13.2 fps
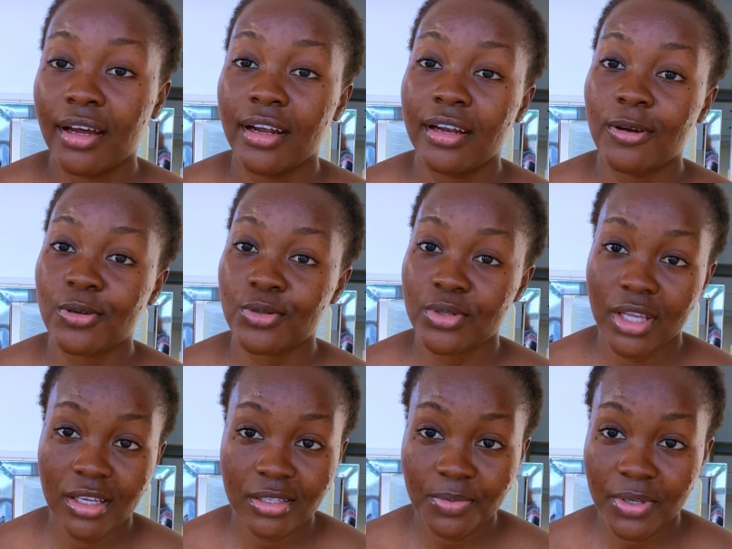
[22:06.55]
That was what
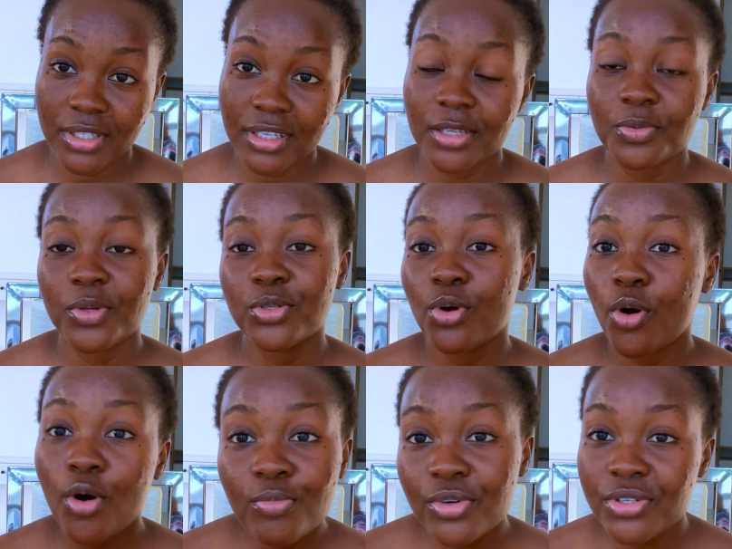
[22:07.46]
I spent. I spent
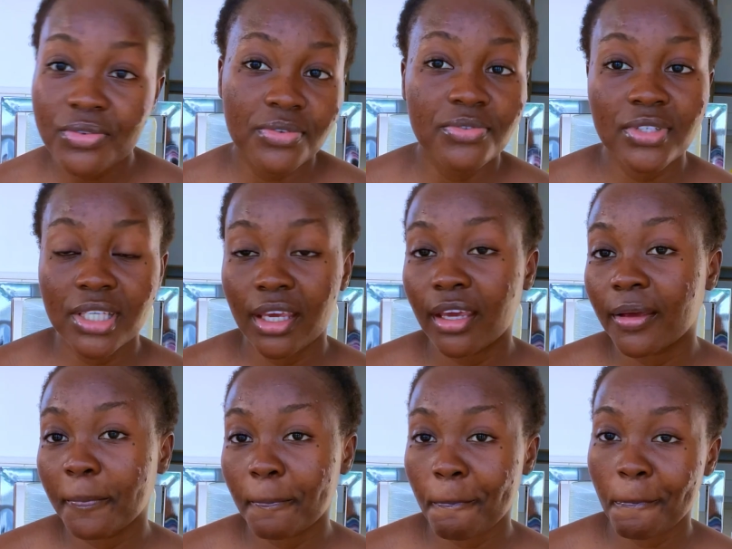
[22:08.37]
almost 50k
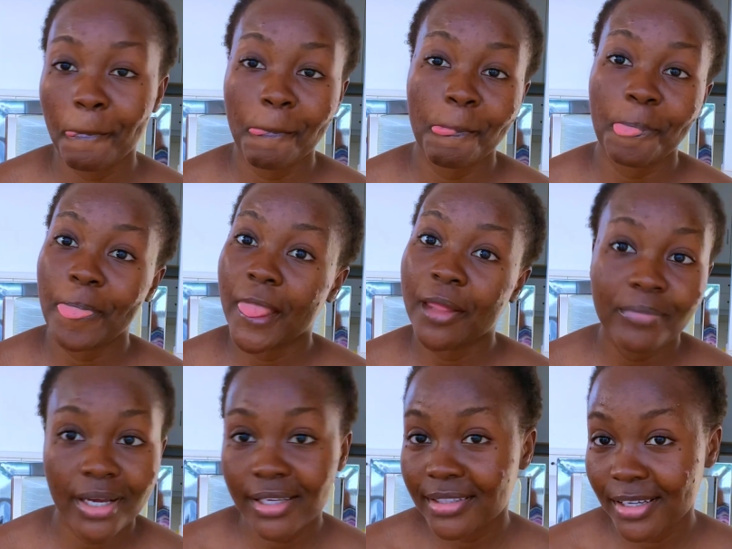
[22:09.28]

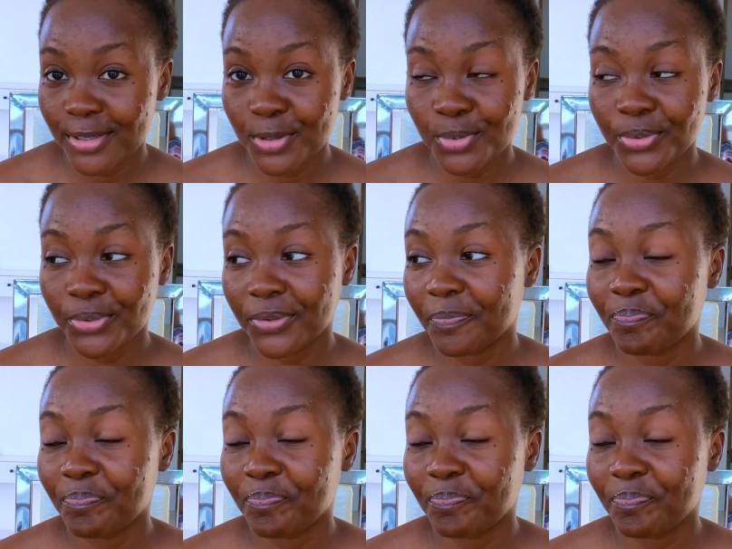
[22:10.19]
buying textbook.